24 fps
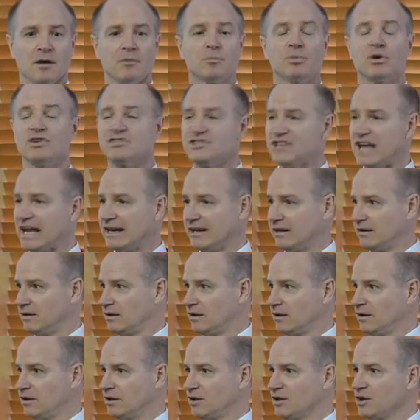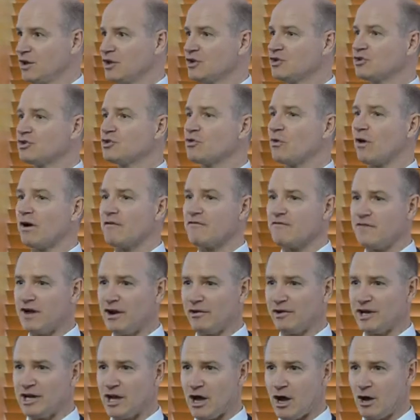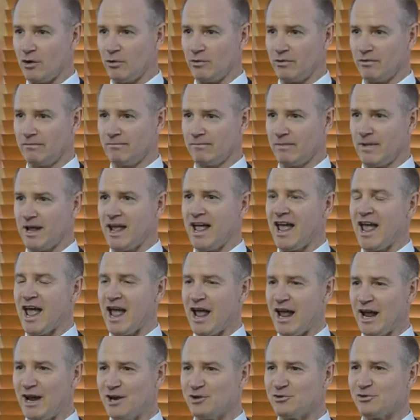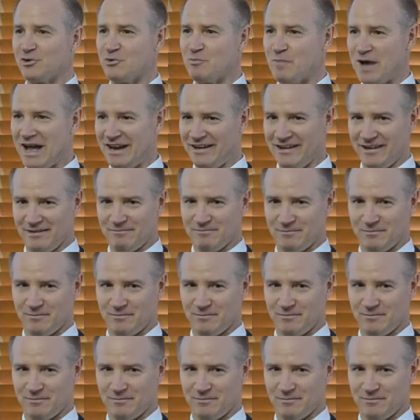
presented to our very own Andrew Bennett.